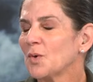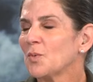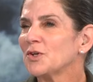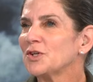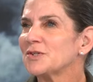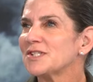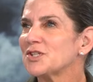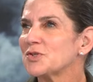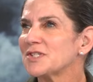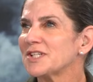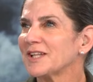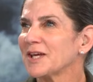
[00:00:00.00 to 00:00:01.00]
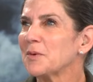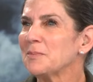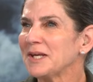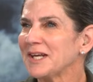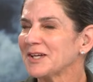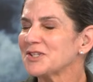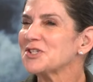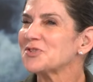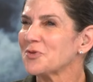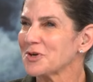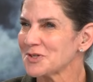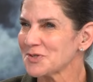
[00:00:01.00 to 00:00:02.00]
Well, you know, it's interesting, like a meeting. She's
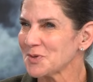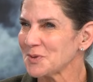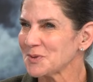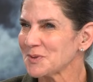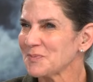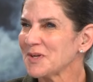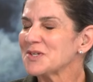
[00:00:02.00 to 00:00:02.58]
four years old.